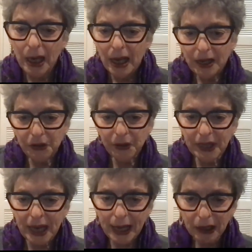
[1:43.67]
and you can
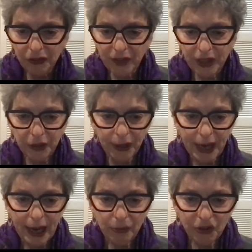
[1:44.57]
activate your
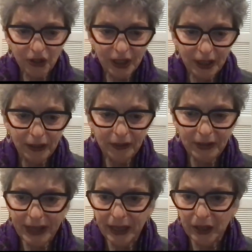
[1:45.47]
captioning
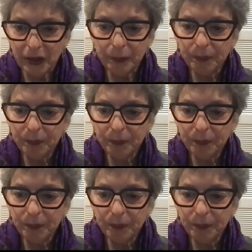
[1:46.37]
there.